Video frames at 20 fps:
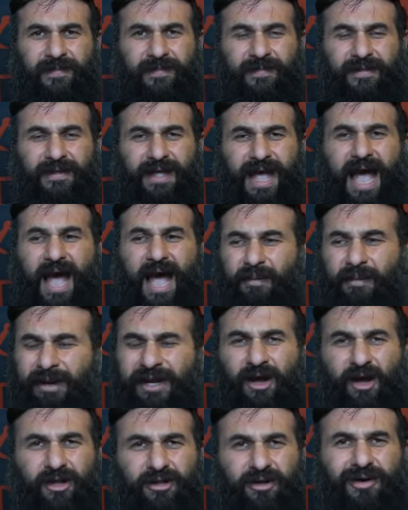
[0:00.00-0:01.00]
How many
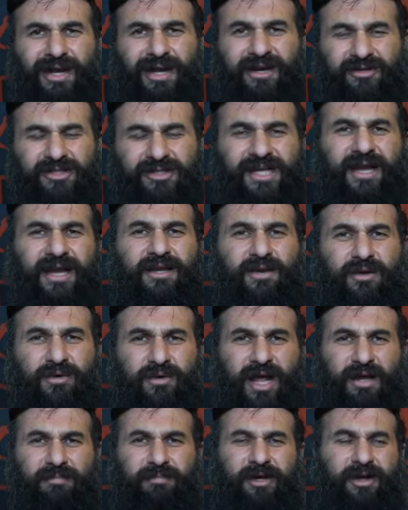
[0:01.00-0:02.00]
other leaders can you
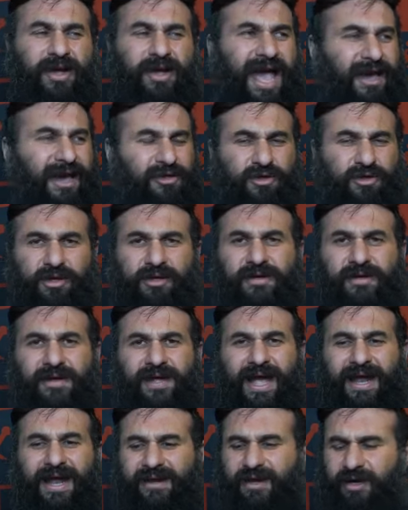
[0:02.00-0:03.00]
create by your action?
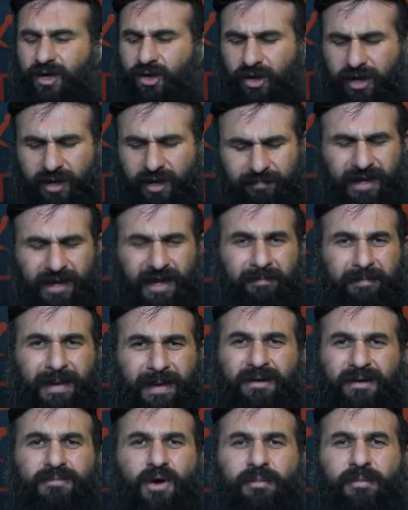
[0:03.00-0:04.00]
And there couldn't be a
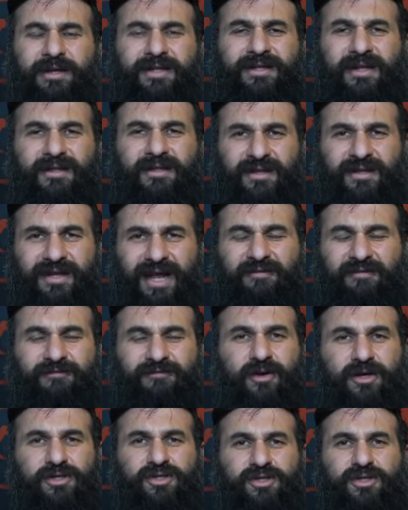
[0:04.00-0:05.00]
better moment than today
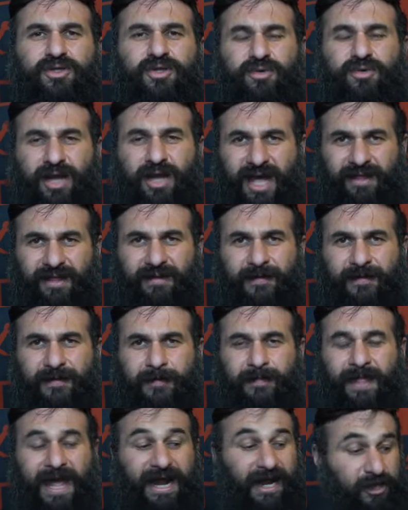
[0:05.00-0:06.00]
for us to do that.
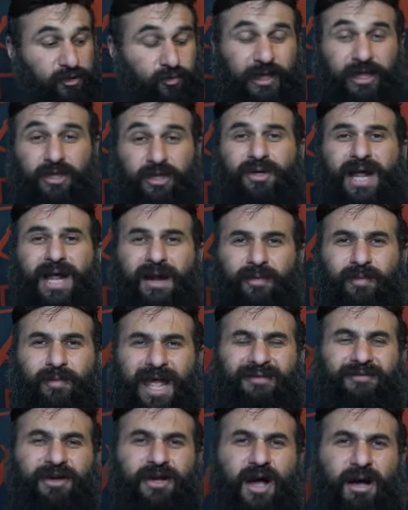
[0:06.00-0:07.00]
And as we do that, we
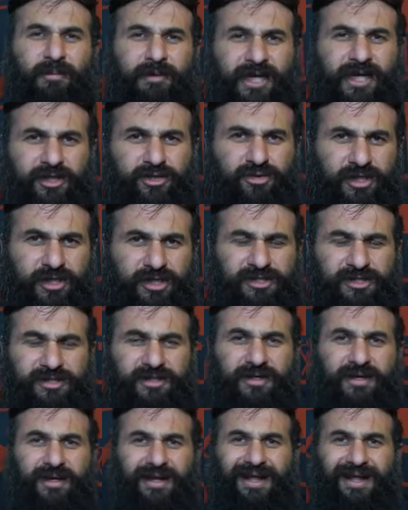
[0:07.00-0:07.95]
have a common interest.